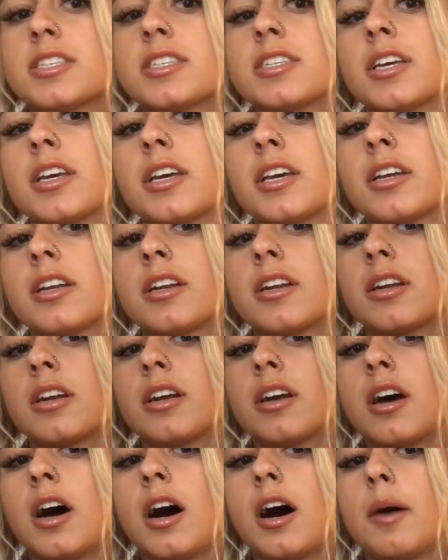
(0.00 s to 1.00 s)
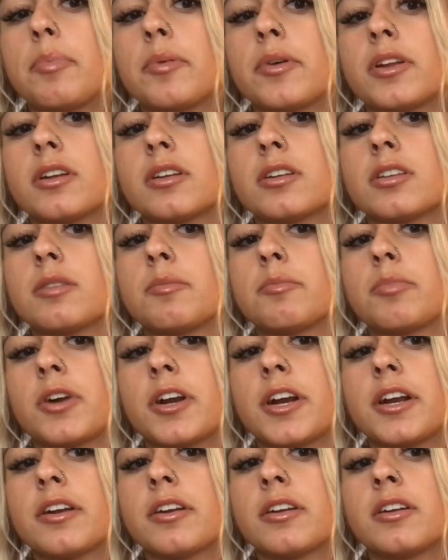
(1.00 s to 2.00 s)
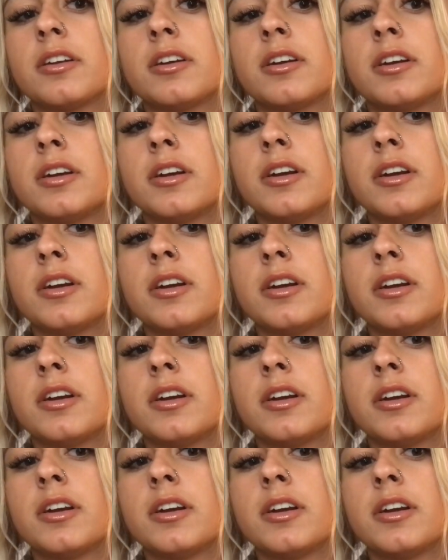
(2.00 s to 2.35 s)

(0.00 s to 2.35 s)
and then stick it up into the braid.